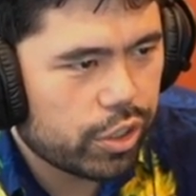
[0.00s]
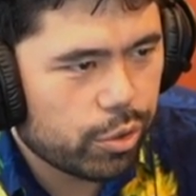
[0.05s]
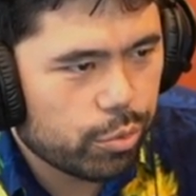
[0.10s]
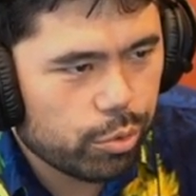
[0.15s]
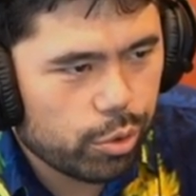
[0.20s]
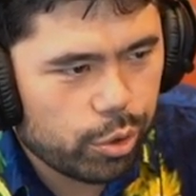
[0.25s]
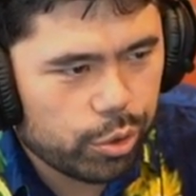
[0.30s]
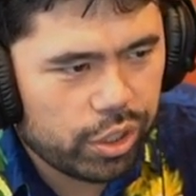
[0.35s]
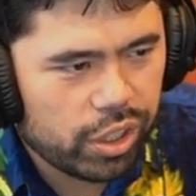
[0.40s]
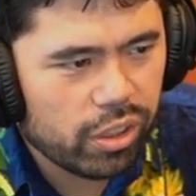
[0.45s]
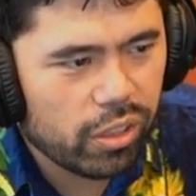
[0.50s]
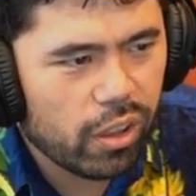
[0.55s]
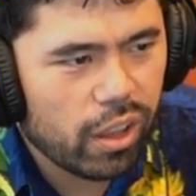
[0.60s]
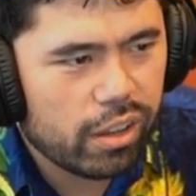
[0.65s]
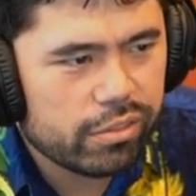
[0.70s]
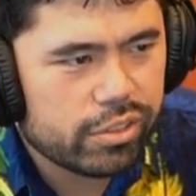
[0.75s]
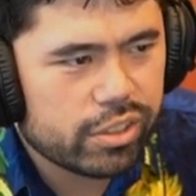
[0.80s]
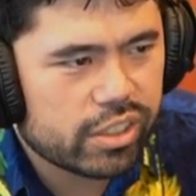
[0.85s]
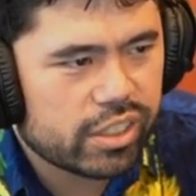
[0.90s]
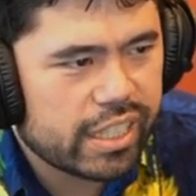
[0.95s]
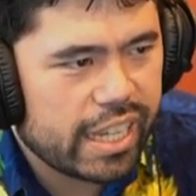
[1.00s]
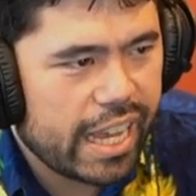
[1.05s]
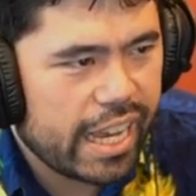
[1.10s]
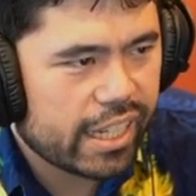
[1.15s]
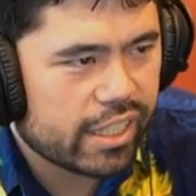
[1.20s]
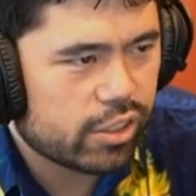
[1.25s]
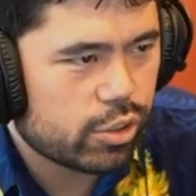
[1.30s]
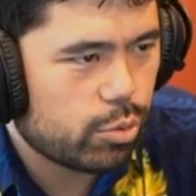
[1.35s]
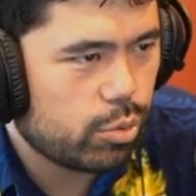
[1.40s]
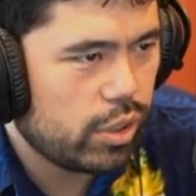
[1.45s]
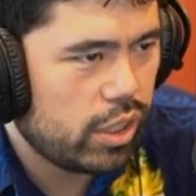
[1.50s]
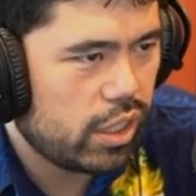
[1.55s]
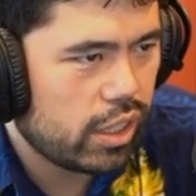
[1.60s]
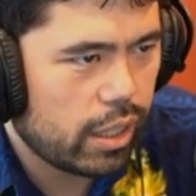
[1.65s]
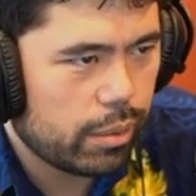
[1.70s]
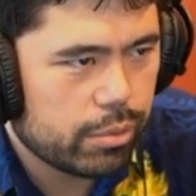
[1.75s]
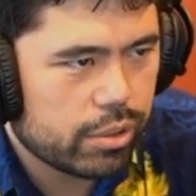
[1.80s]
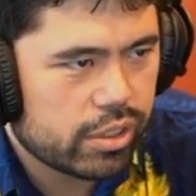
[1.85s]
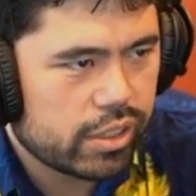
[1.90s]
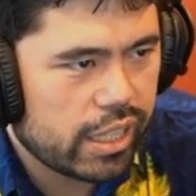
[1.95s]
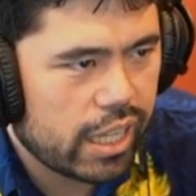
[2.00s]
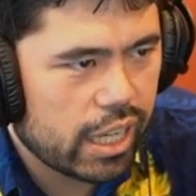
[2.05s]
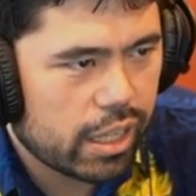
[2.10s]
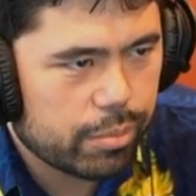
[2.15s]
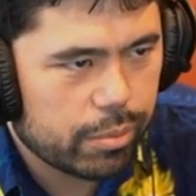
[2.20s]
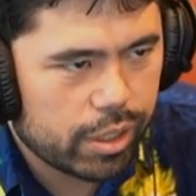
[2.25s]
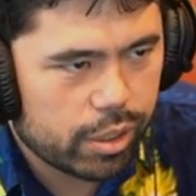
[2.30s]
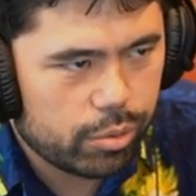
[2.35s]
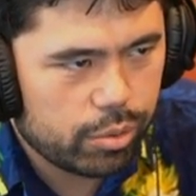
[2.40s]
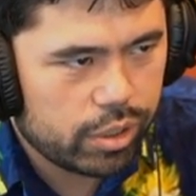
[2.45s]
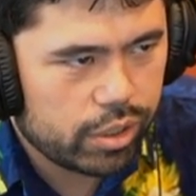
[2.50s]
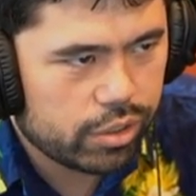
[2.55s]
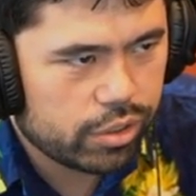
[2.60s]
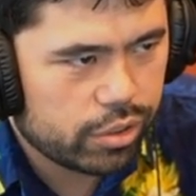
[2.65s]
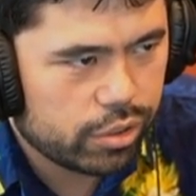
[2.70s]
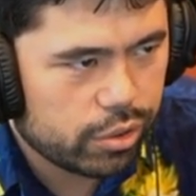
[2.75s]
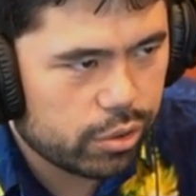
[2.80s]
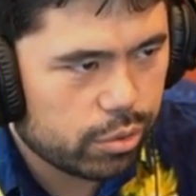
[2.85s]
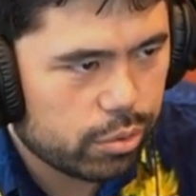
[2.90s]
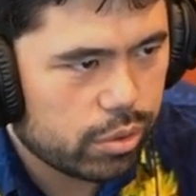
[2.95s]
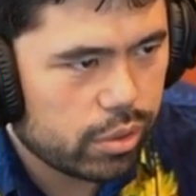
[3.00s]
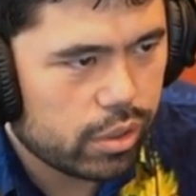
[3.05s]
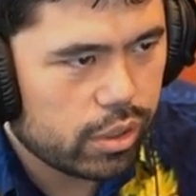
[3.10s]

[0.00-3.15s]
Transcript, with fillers: Aronian loves to sack his queen. I'm gonna sack my queen too.